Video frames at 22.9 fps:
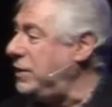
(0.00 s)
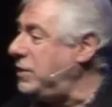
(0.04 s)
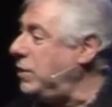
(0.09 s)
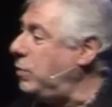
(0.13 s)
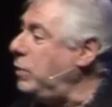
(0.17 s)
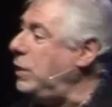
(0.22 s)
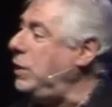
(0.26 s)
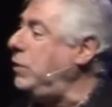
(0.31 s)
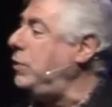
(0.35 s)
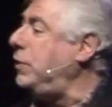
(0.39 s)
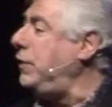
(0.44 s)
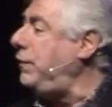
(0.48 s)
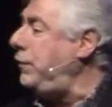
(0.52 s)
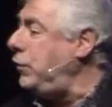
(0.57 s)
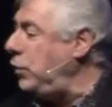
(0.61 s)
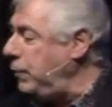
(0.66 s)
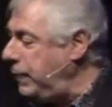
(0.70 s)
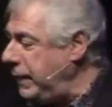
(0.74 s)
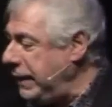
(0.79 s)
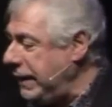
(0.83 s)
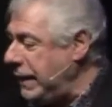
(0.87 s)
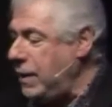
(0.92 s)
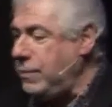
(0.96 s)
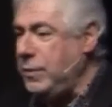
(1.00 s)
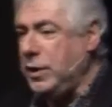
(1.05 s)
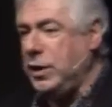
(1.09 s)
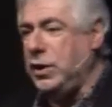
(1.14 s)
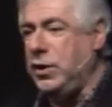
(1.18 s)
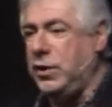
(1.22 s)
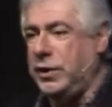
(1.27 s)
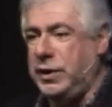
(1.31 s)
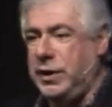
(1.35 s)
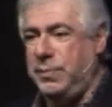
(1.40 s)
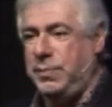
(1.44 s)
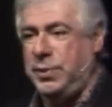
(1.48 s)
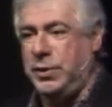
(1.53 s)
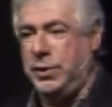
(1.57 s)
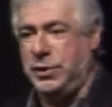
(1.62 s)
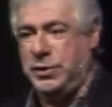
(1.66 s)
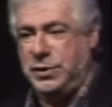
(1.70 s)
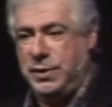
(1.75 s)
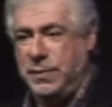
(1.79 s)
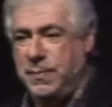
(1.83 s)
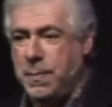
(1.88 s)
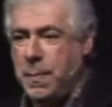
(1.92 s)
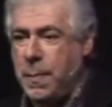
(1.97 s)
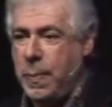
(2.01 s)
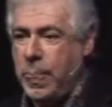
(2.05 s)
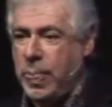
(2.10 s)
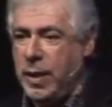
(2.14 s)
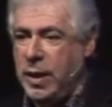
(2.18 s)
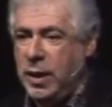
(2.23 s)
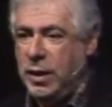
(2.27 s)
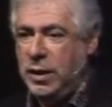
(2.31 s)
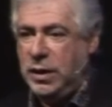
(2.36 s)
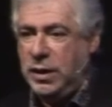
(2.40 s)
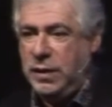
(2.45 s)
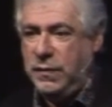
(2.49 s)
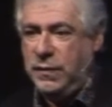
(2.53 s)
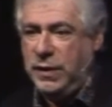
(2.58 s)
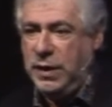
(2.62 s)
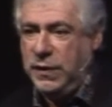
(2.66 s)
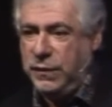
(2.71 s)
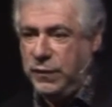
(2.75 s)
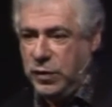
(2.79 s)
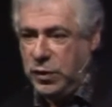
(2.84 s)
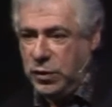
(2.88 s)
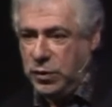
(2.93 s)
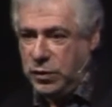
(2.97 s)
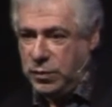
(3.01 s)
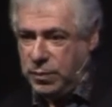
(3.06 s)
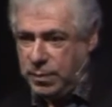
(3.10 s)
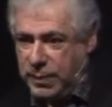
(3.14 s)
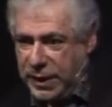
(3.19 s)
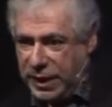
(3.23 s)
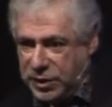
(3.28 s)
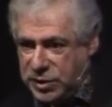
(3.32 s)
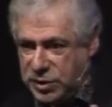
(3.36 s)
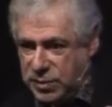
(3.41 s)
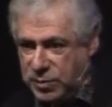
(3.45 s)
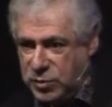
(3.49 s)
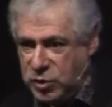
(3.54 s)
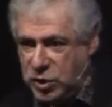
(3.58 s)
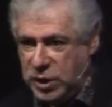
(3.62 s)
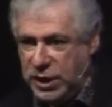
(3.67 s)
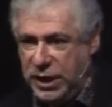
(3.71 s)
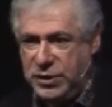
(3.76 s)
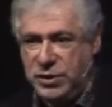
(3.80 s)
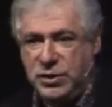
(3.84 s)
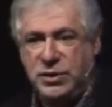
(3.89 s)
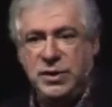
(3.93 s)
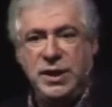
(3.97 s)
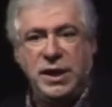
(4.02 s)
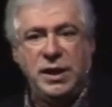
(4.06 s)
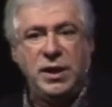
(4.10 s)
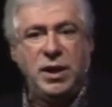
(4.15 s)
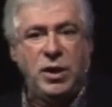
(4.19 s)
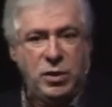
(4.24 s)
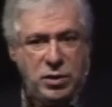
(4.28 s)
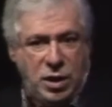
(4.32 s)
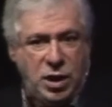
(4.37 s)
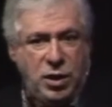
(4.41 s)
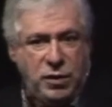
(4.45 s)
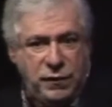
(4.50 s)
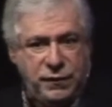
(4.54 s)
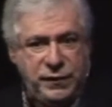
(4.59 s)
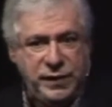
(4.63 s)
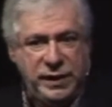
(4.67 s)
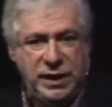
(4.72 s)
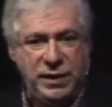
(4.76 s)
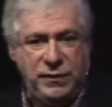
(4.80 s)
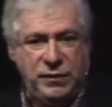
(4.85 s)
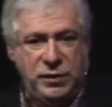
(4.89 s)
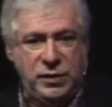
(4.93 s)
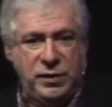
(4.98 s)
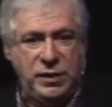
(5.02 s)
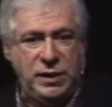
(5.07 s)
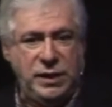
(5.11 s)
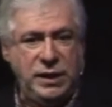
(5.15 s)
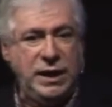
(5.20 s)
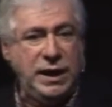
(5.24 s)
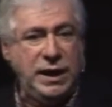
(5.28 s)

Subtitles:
He said, well, look, if you become a godly person, if you make some changes, then I'll forgive you. He